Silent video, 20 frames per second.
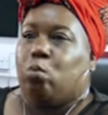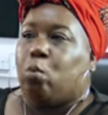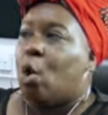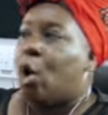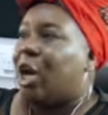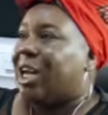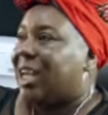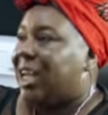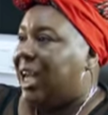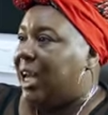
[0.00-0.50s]

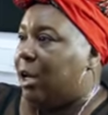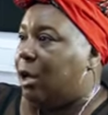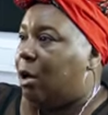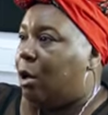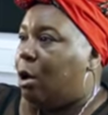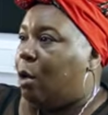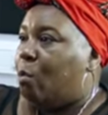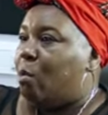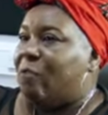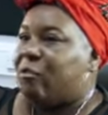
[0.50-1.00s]
working,
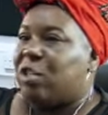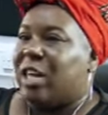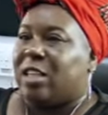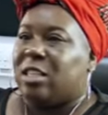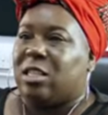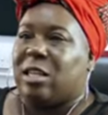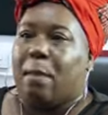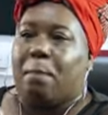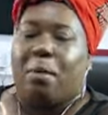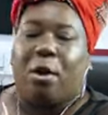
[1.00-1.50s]
whether
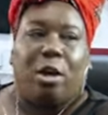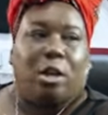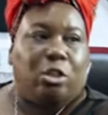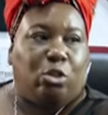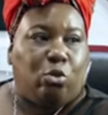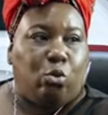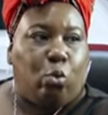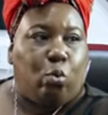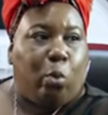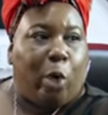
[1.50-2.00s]
that's their personal